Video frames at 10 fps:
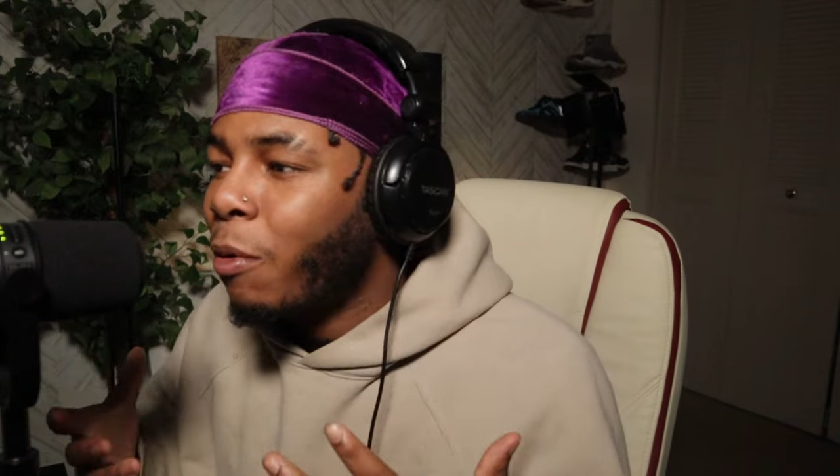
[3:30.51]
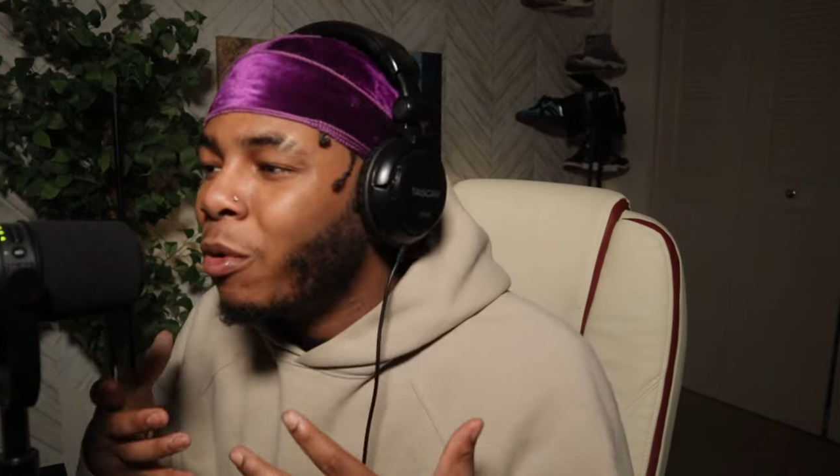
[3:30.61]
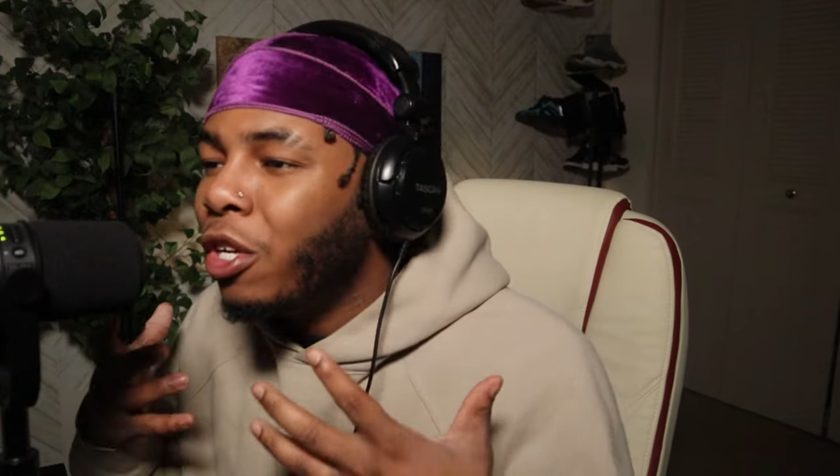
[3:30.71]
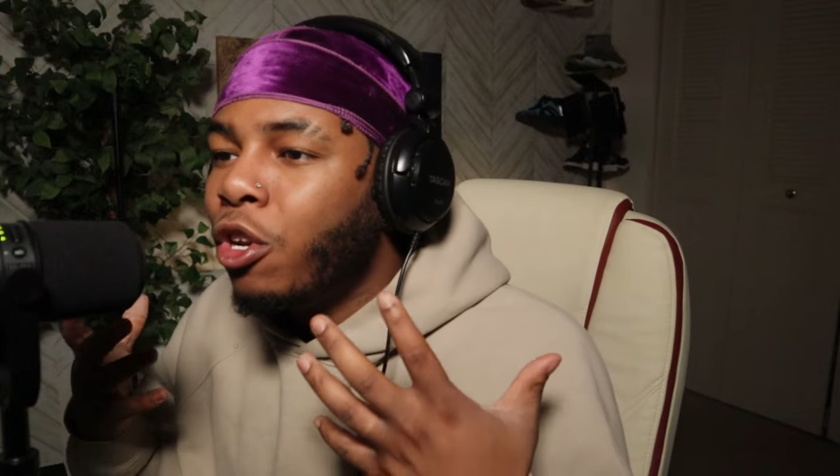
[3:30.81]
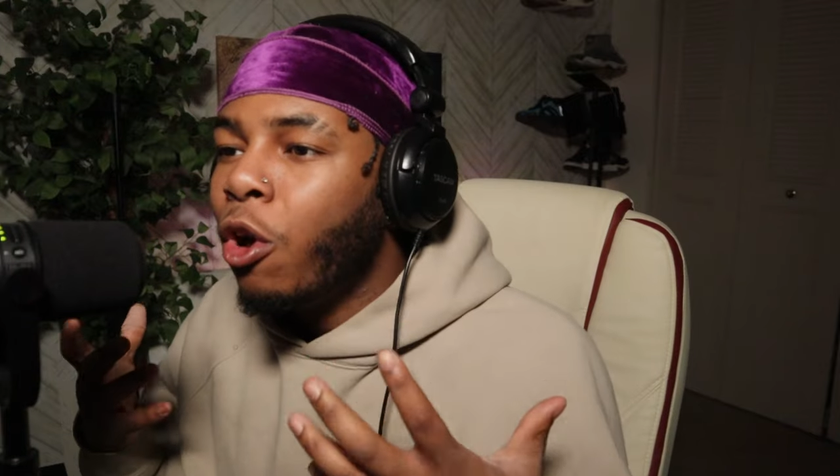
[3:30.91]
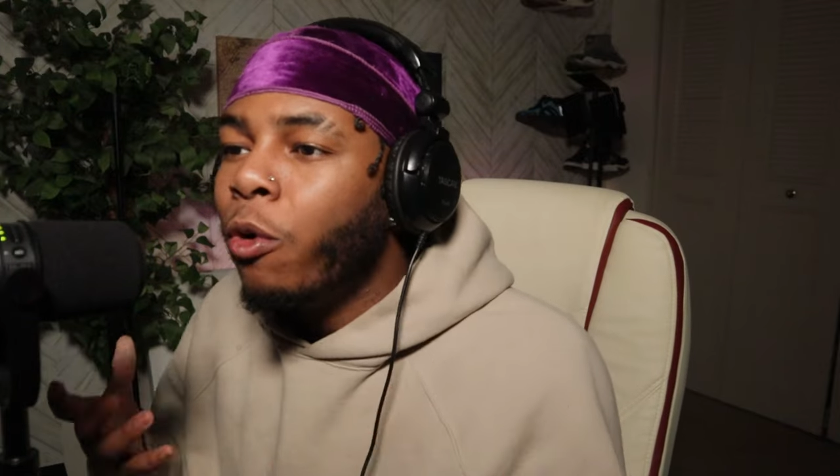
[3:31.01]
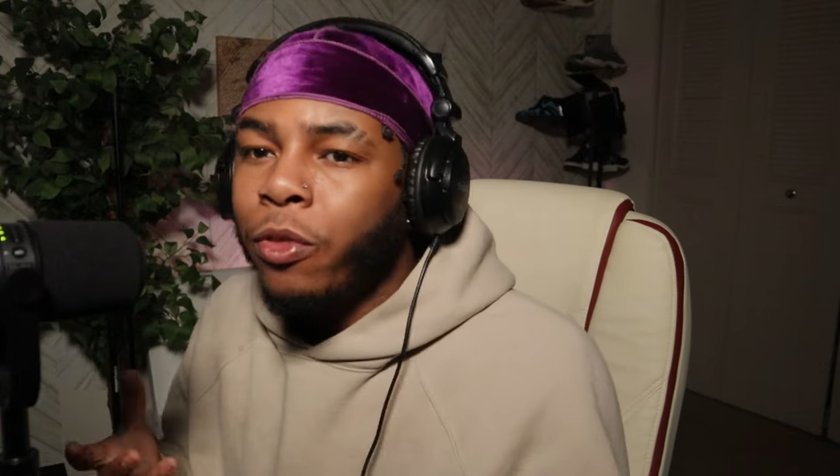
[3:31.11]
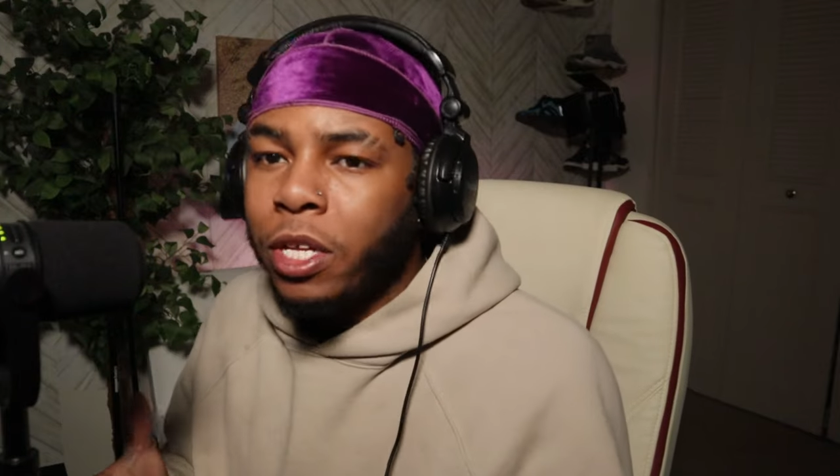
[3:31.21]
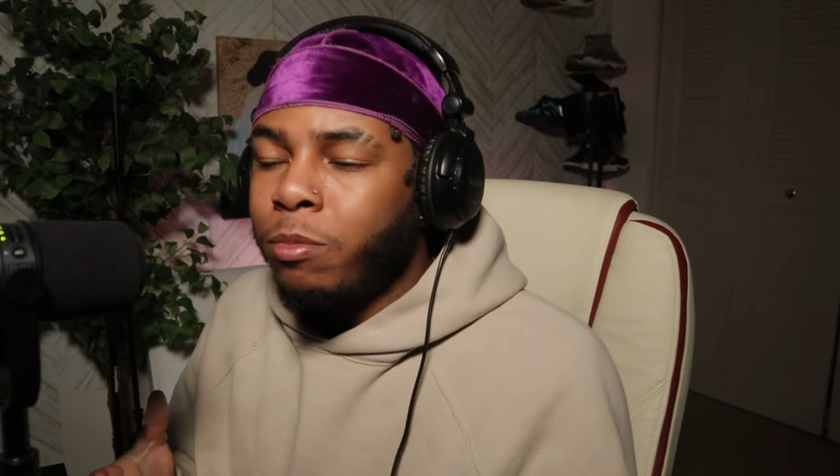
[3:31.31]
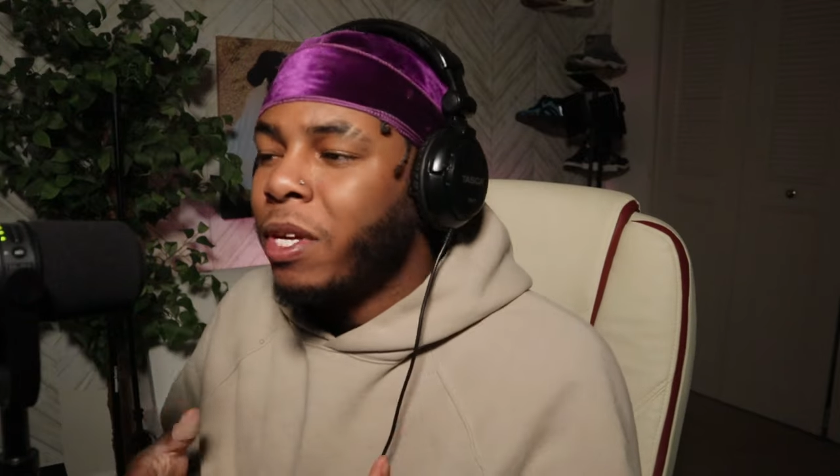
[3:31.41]
We know
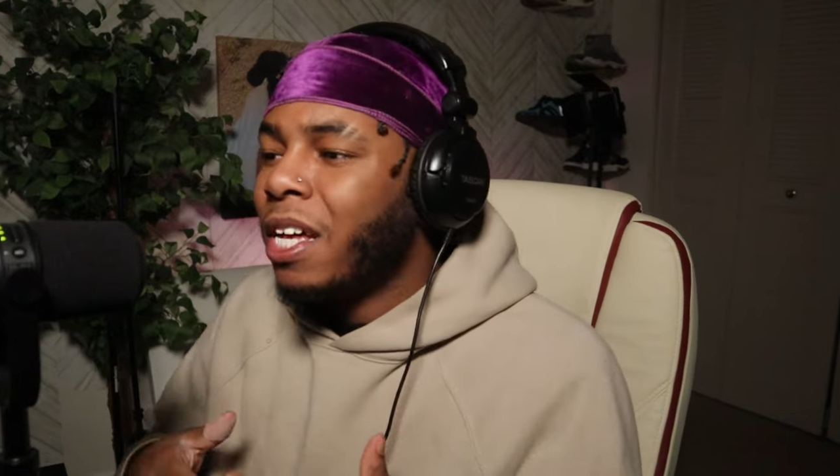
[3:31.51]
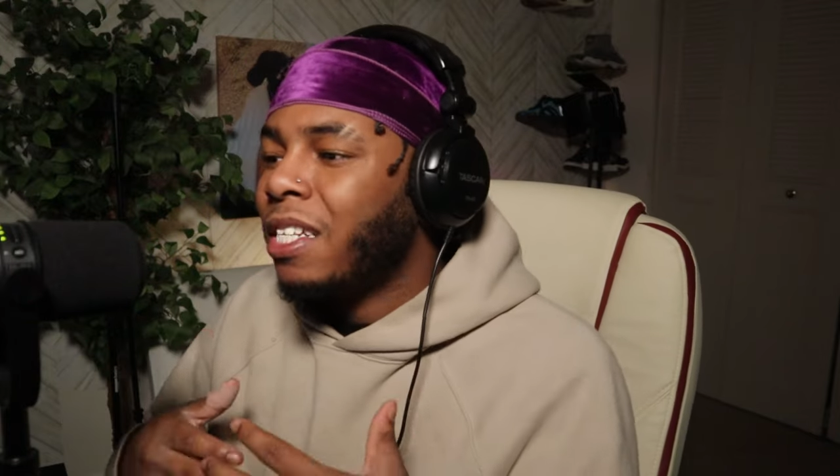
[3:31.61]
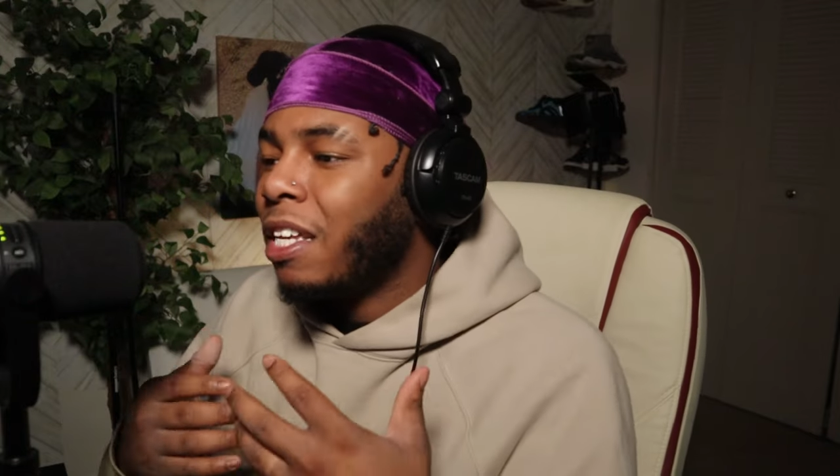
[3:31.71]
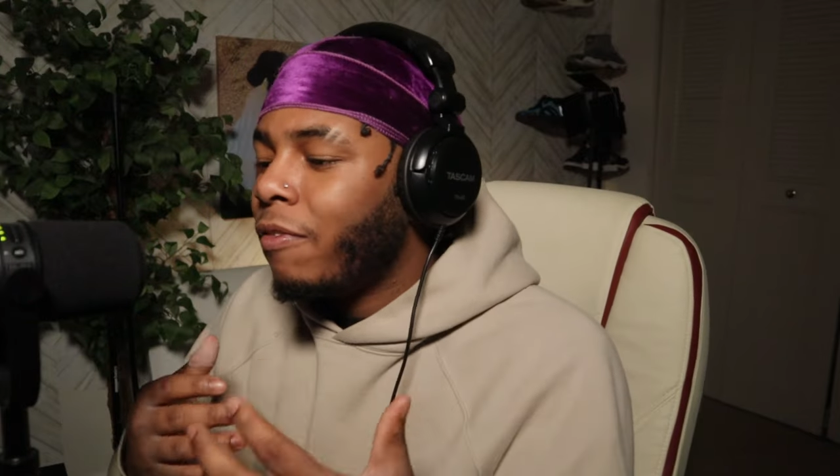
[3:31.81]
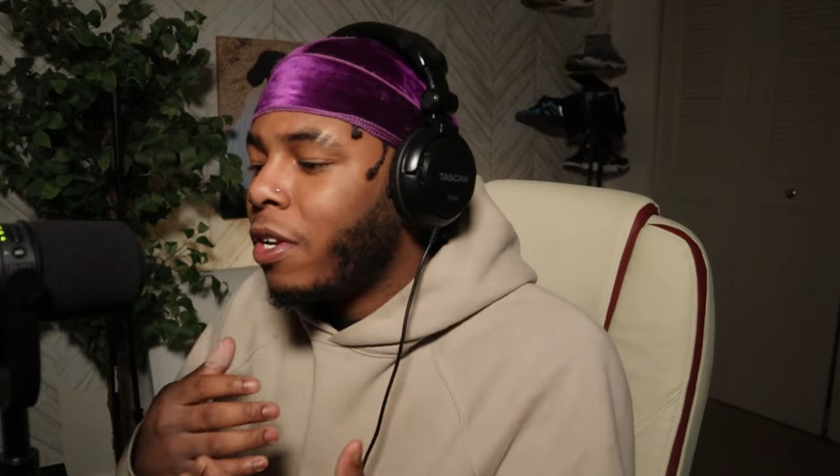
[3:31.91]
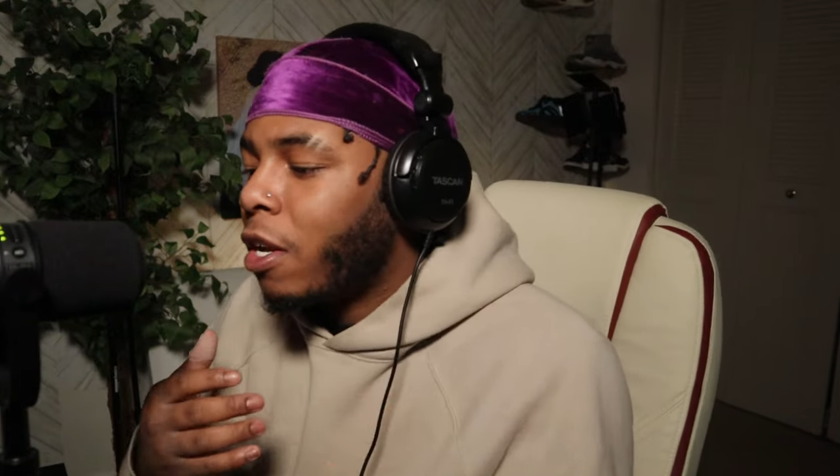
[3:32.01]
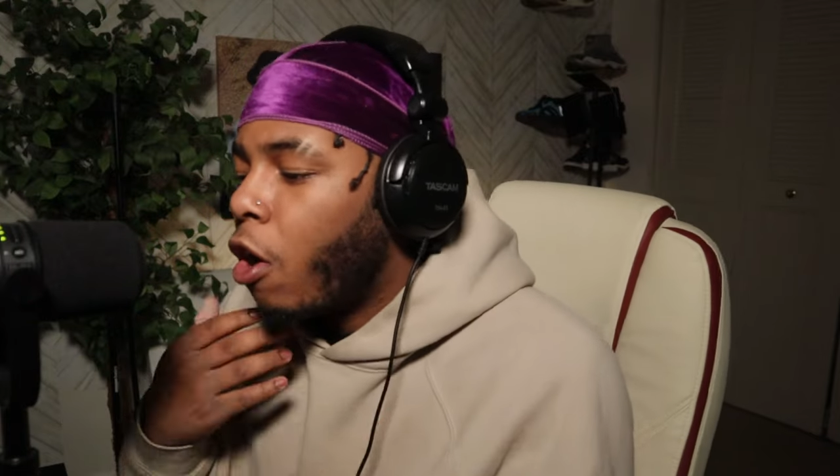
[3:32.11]
this because even in